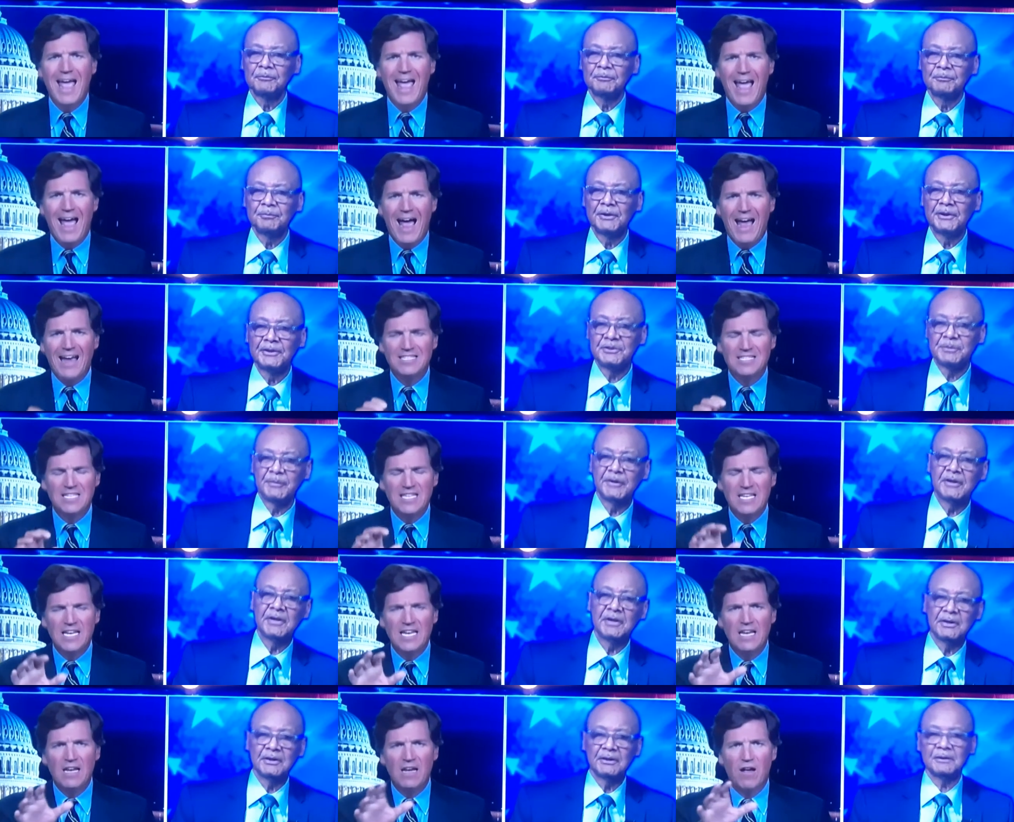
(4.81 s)
Speaker 1: I
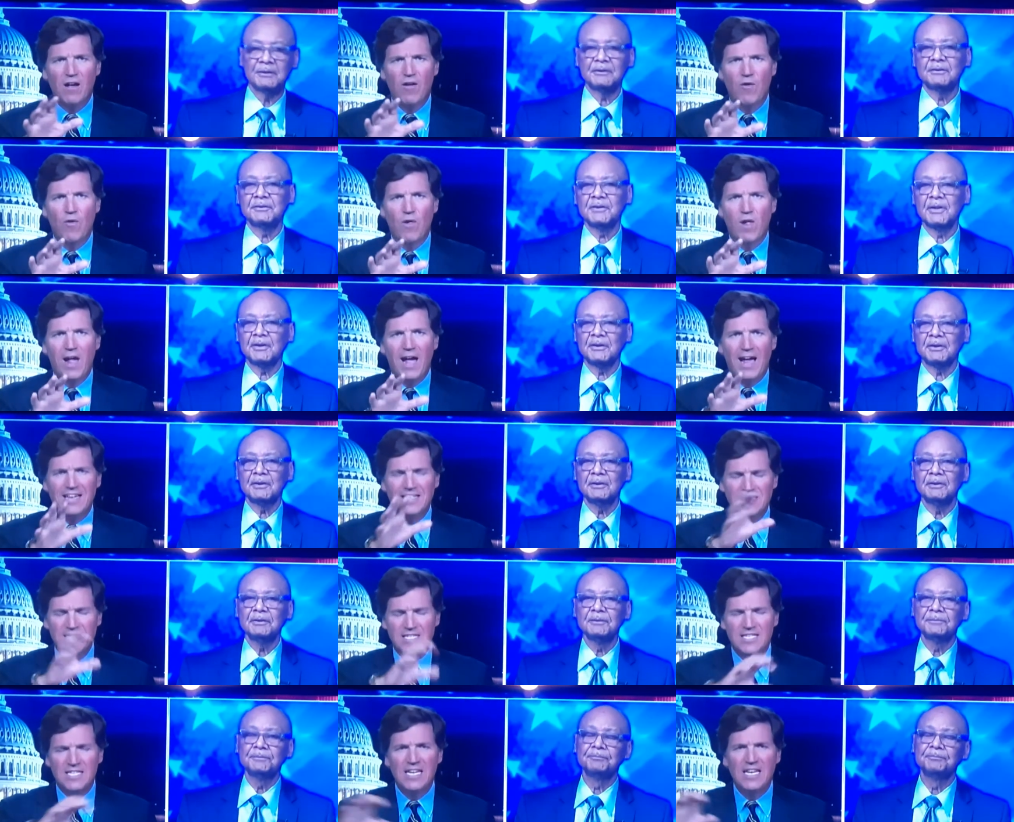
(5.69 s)
see, I
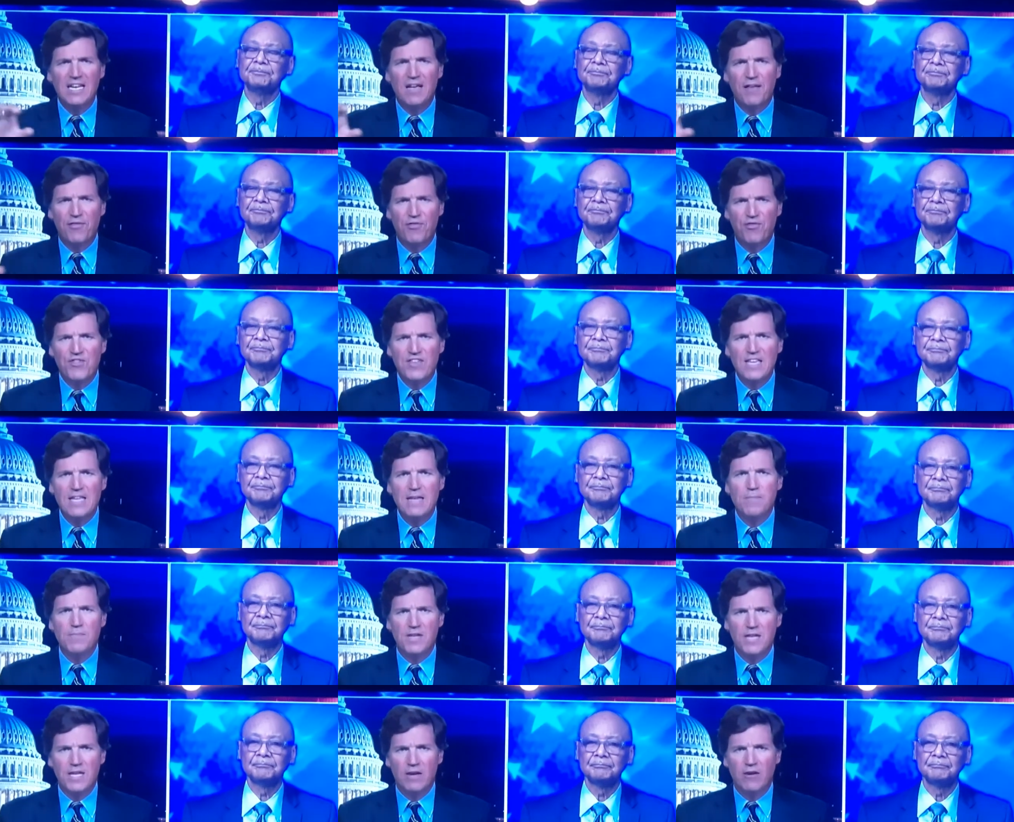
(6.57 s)
see a
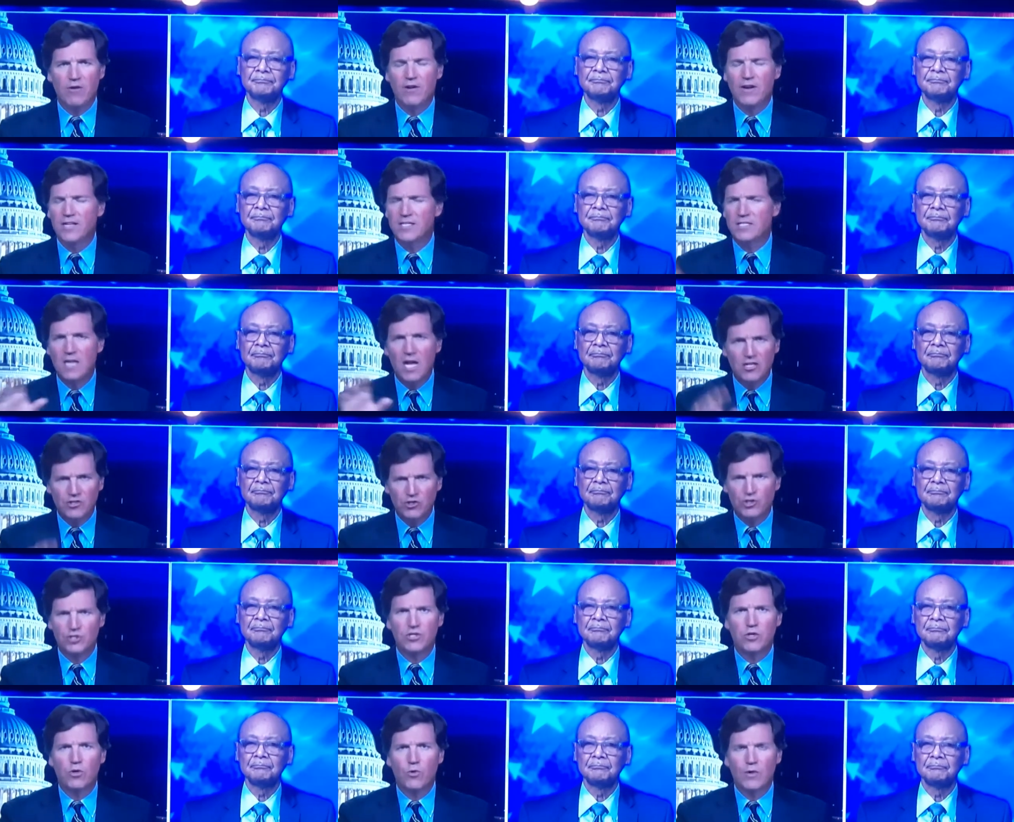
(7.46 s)
theme here, and it's not
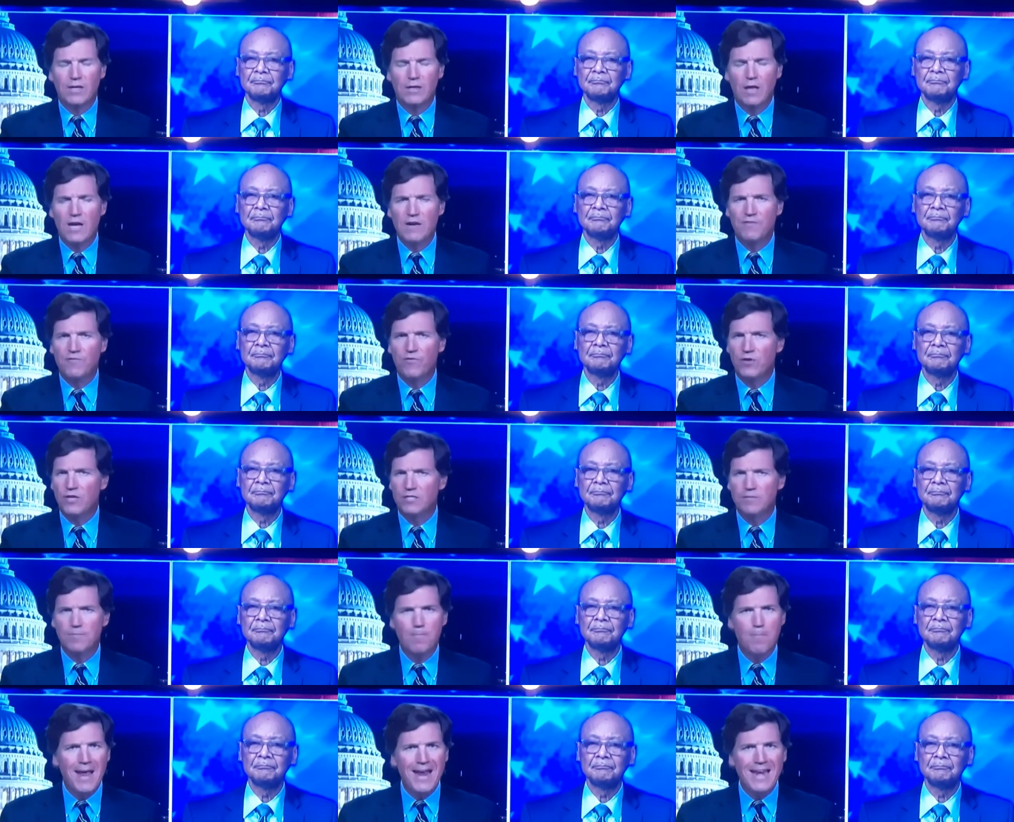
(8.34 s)
just Lori Lightfoot, it's
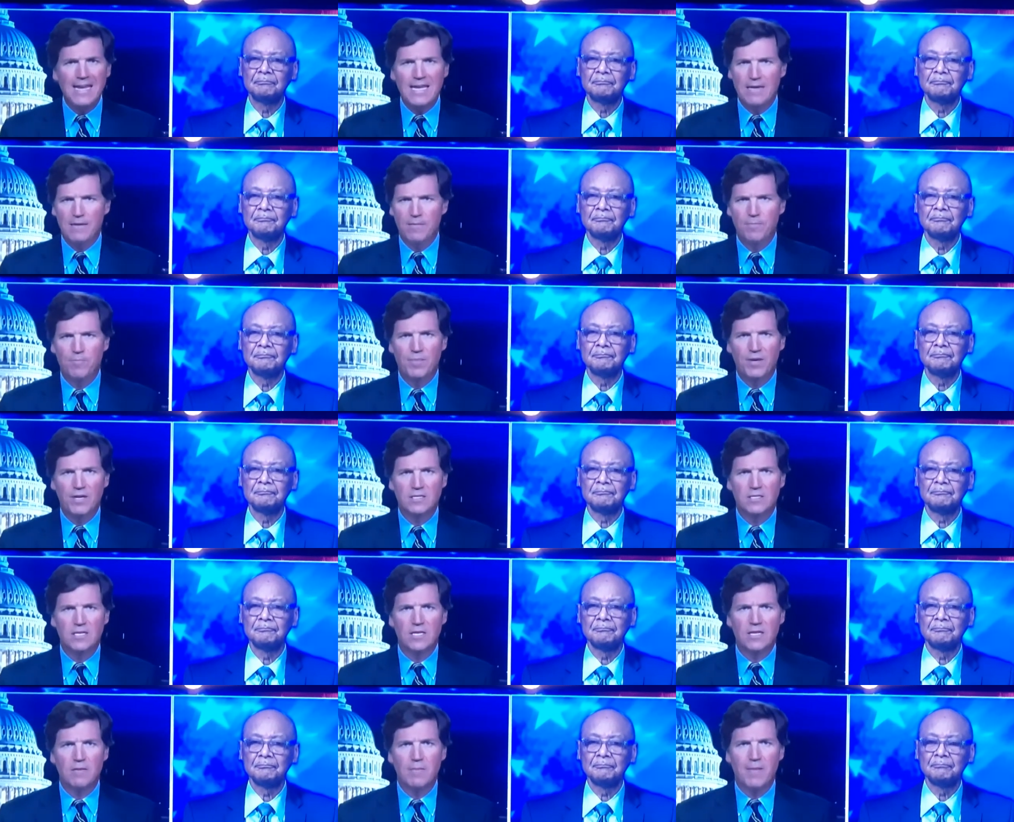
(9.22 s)
many big
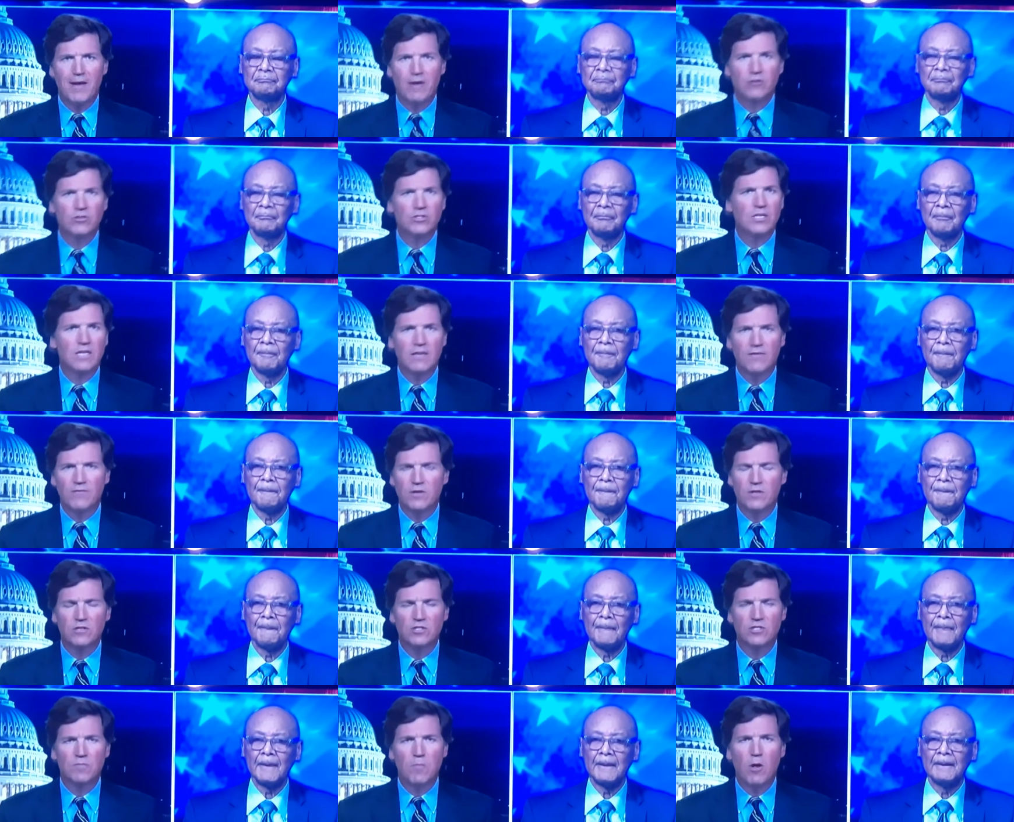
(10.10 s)
city mayors and
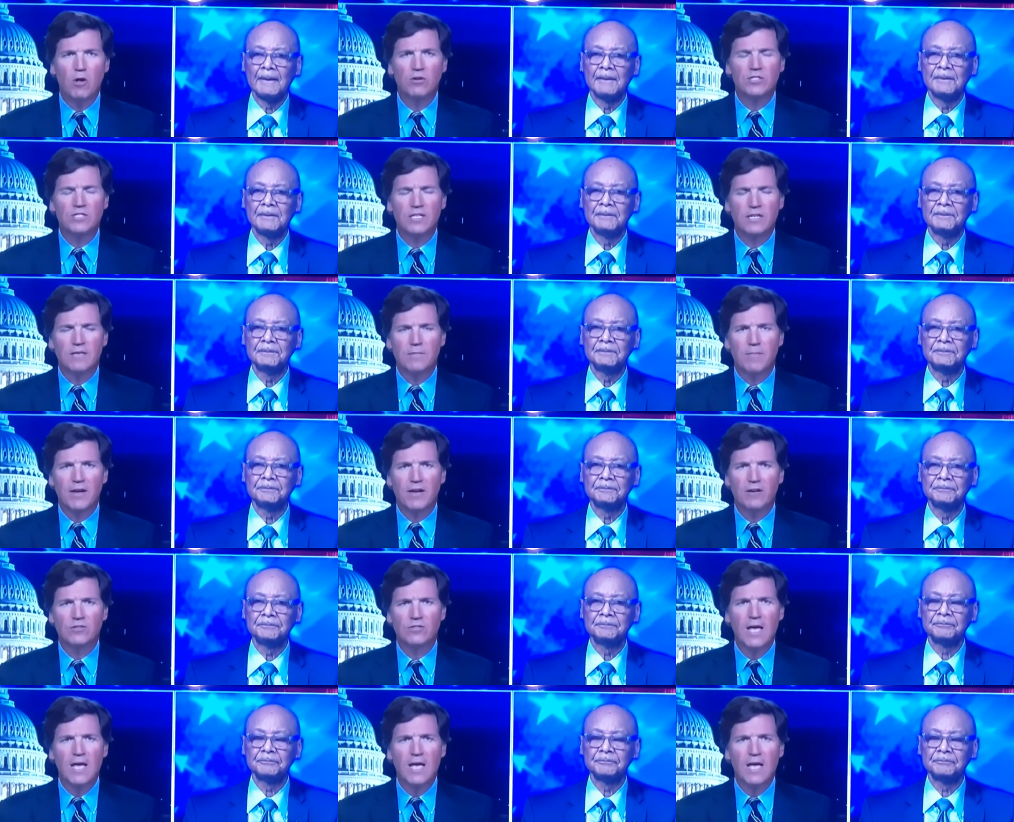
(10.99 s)
even smaller city mayors.